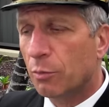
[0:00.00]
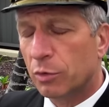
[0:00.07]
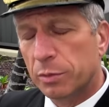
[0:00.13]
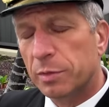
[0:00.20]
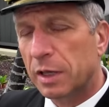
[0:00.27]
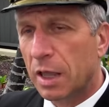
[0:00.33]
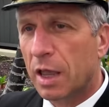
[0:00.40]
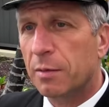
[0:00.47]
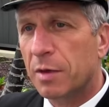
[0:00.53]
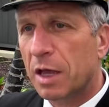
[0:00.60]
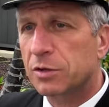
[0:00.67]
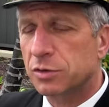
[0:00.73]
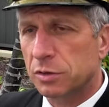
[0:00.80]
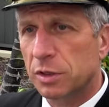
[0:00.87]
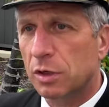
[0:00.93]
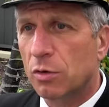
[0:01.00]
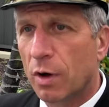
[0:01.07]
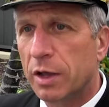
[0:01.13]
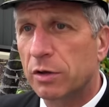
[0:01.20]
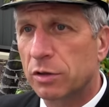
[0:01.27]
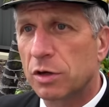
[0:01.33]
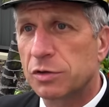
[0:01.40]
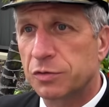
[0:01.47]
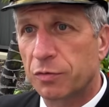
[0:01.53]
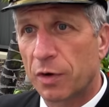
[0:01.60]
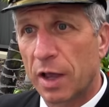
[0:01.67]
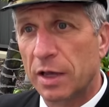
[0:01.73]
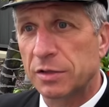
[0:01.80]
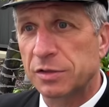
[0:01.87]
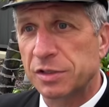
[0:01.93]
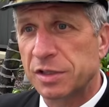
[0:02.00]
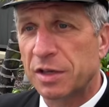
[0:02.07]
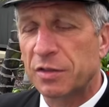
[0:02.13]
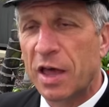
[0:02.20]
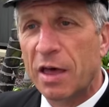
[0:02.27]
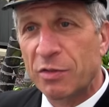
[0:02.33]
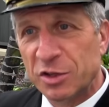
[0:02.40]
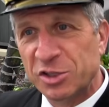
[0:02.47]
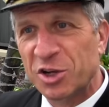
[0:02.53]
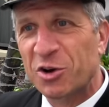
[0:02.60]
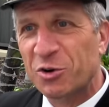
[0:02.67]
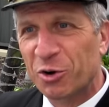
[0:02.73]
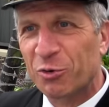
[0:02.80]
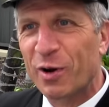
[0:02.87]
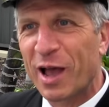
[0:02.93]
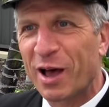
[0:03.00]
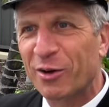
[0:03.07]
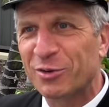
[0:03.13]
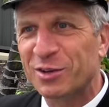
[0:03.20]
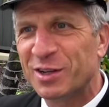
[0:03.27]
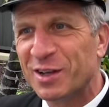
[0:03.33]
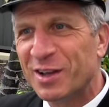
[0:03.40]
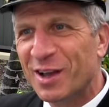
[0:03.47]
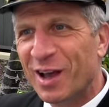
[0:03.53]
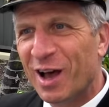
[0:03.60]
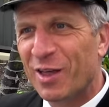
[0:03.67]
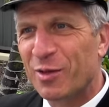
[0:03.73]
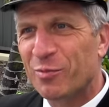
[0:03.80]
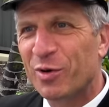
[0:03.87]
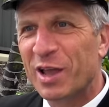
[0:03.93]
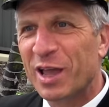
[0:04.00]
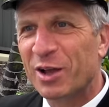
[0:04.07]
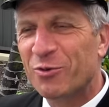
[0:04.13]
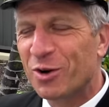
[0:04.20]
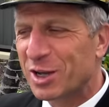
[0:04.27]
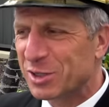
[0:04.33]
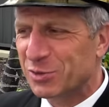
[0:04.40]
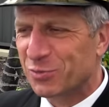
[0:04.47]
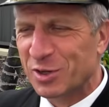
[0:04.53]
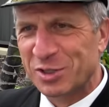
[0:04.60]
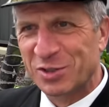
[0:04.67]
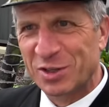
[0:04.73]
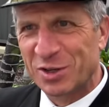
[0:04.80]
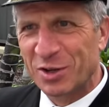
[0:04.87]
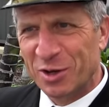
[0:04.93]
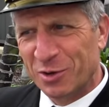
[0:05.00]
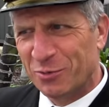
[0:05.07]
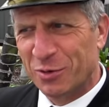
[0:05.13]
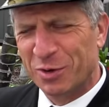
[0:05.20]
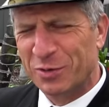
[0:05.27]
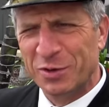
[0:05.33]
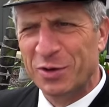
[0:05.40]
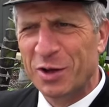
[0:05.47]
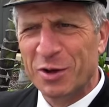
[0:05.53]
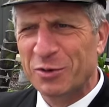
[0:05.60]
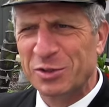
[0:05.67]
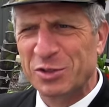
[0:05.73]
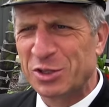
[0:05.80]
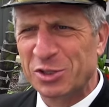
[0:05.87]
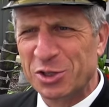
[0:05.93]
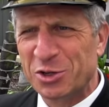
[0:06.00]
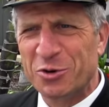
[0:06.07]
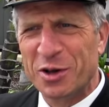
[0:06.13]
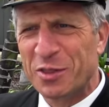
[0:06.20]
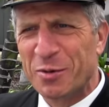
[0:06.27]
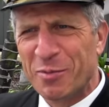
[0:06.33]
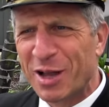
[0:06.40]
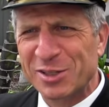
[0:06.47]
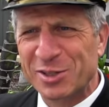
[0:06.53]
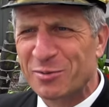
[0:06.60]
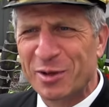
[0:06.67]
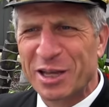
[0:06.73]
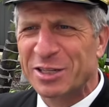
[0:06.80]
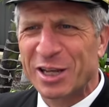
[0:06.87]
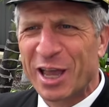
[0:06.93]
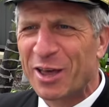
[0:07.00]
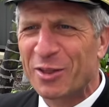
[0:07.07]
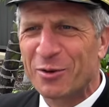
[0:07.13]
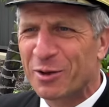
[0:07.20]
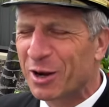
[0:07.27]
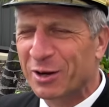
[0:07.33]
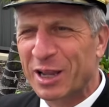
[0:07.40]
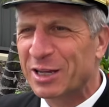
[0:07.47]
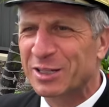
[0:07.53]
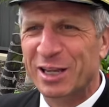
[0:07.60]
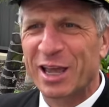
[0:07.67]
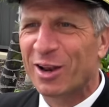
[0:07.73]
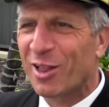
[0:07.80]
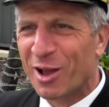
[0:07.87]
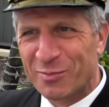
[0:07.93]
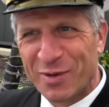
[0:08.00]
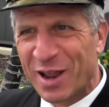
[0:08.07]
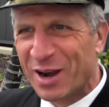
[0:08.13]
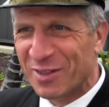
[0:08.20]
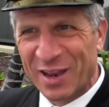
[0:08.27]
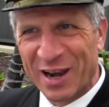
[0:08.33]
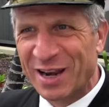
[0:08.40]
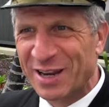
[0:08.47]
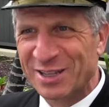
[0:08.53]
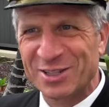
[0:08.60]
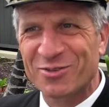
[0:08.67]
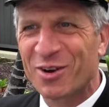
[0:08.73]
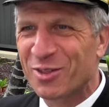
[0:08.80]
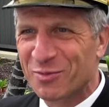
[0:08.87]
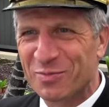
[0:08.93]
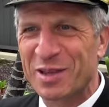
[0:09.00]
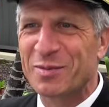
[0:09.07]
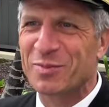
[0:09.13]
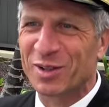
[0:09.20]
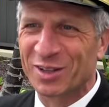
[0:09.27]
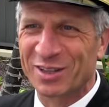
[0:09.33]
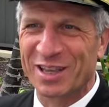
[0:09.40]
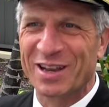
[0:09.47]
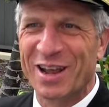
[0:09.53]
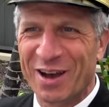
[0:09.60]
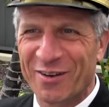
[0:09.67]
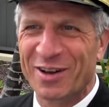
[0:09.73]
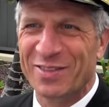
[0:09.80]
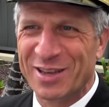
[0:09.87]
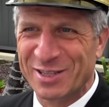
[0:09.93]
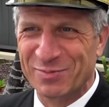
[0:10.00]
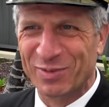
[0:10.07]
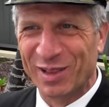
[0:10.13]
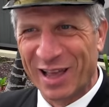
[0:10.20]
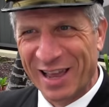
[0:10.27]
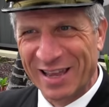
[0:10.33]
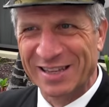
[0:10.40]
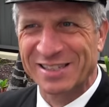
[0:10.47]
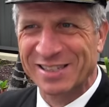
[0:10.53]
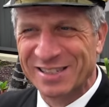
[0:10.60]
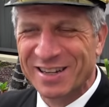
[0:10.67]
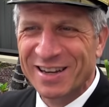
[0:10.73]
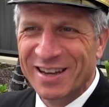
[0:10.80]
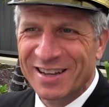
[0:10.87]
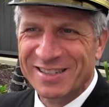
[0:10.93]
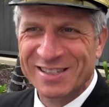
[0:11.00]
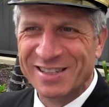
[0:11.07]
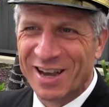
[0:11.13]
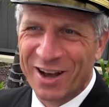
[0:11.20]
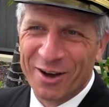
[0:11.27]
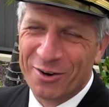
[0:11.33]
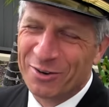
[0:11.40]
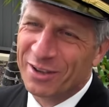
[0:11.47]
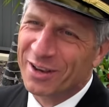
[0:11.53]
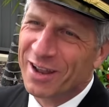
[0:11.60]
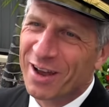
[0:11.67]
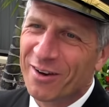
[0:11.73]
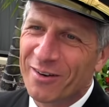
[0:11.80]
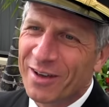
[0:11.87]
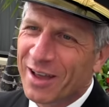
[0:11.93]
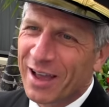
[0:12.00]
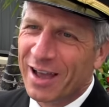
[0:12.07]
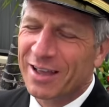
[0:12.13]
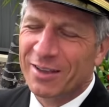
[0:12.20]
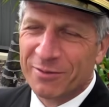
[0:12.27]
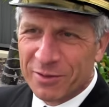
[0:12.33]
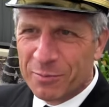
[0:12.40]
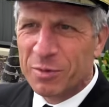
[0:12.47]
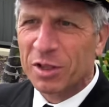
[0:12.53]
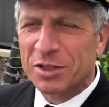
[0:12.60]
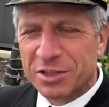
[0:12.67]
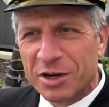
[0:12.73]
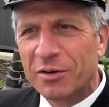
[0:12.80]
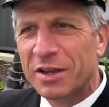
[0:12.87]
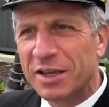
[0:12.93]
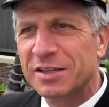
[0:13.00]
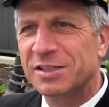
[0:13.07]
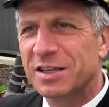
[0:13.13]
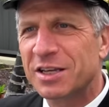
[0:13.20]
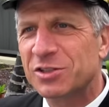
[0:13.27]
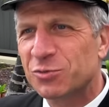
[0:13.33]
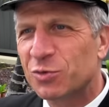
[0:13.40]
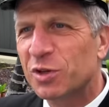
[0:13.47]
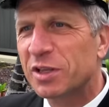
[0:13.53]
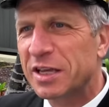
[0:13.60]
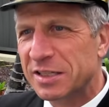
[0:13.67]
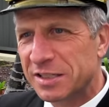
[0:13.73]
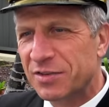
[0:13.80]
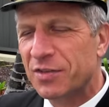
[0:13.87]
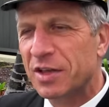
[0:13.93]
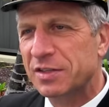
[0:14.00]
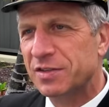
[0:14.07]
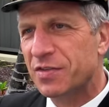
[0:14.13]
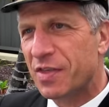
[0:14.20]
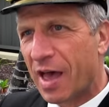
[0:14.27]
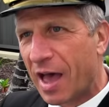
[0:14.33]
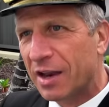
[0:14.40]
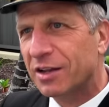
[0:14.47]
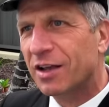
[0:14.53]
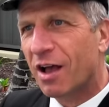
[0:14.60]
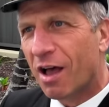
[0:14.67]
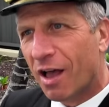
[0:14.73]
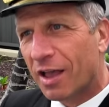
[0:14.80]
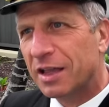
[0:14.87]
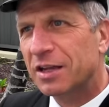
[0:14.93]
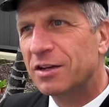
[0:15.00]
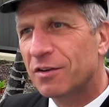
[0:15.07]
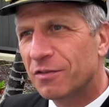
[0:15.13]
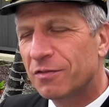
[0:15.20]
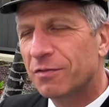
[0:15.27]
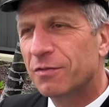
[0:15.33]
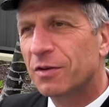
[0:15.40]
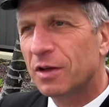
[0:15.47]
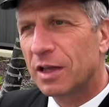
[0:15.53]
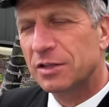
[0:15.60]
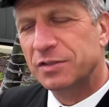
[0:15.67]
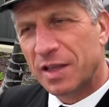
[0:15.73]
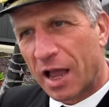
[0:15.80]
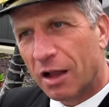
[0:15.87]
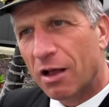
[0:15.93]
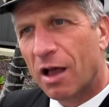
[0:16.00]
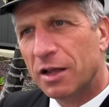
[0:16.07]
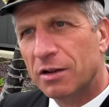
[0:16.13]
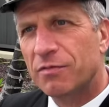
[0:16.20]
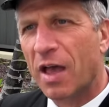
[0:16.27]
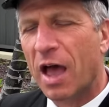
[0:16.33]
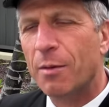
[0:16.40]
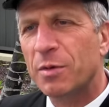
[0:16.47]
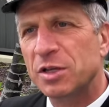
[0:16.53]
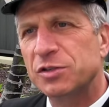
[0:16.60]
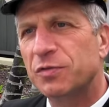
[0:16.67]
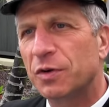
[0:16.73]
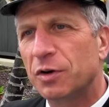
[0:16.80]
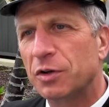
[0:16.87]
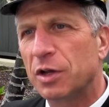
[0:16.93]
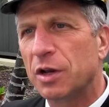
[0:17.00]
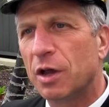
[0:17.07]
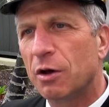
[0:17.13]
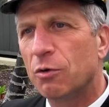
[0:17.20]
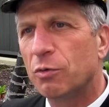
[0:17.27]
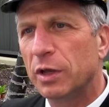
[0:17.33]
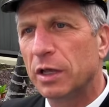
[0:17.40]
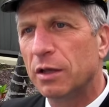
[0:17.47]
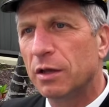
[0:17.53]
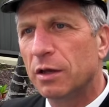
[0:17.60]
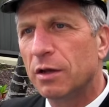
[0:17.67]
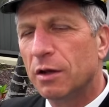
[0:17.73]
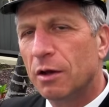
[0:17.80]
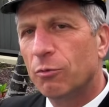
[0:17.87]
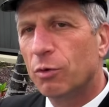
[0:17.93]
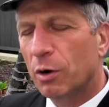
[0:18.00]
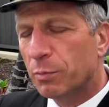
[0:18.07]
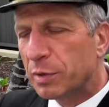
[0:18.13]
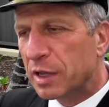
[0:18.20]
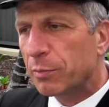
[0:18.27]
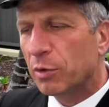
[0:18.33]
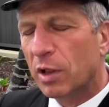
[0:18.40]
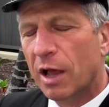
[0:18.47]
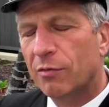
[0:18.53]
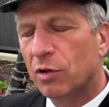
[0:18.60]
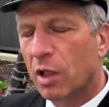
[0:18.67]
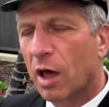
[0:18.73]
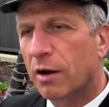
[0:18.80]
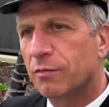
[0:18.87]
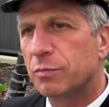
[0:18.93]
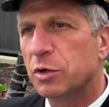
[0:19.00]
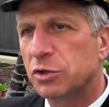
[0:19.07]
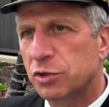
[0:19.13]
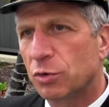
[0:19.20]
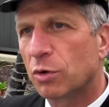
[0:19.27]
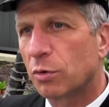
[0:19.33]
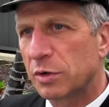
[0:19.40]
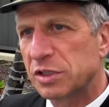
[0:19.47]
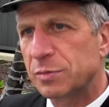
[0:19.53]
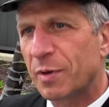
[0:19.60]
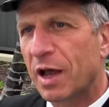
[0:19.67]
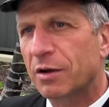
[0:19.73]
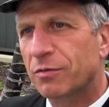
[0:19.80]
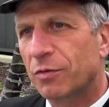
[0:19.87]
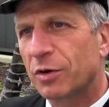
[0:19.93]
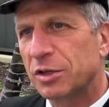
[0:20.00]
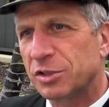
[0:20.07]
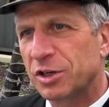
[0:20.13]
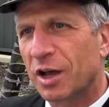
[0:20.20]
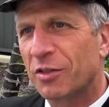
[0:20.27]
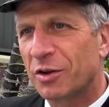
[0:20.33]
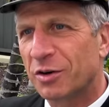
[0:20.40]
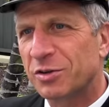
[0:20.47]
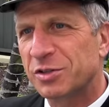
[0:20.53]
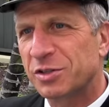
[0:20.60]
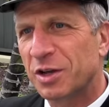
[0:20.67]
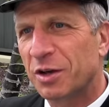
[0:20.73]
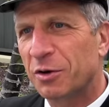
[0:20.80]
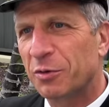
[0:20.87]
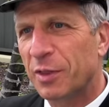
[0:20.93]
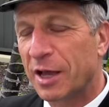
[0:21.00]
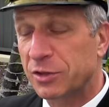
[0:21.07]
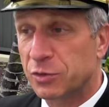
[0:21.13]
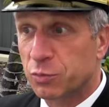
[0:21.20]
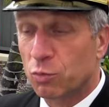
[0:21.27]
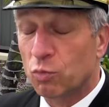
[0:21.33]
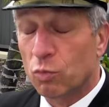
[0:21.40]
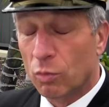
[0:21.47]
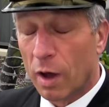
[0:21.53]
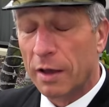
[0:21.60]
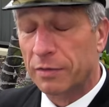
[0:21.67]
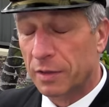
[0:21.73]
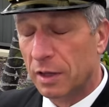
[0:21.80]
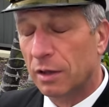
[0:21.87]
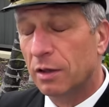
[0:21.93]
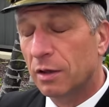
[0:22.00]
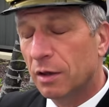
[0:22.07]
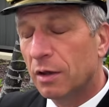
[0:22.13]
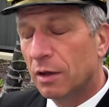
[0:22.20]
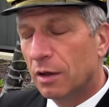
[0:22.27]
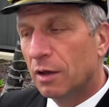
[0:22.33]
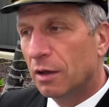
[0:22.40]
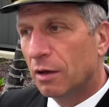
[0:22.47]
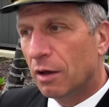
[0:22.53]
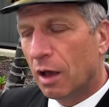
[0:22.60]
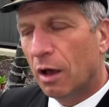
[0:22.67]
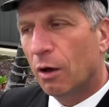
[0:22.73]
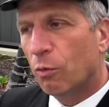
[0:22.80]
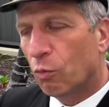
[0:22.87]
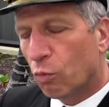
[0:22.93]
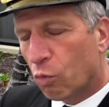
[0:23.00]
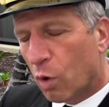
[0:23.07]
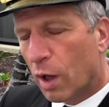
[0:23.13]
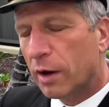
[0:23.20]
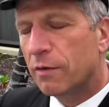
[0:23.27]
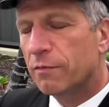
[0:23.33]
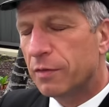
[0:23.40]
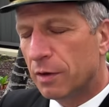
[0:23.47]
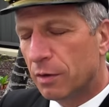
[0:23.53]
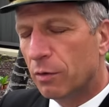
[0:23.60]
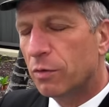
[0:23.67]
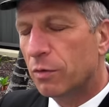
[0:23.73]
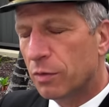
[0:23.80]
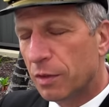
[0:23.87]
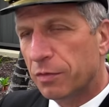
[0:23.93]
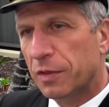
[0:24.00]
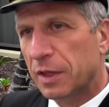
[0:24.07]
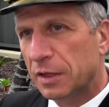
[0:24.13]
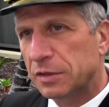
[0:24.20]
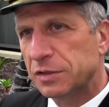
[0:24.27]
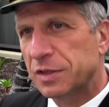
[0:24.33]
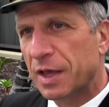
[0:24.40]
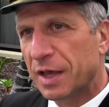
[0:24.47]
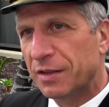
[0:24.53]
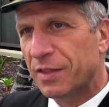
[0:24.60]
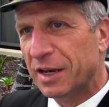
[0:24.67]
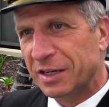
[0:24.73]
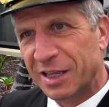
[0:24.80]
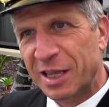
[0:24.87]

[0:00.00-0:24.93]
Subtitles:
we became actually quite close friends, and the joke around the brig was the Jew and the Muslim get along better than any two other people, you know, in this place. So, you know, the military is really that kind of atmosphere, you know, where people have a lot of mutual respect for each other. So that's, I think, one of the things that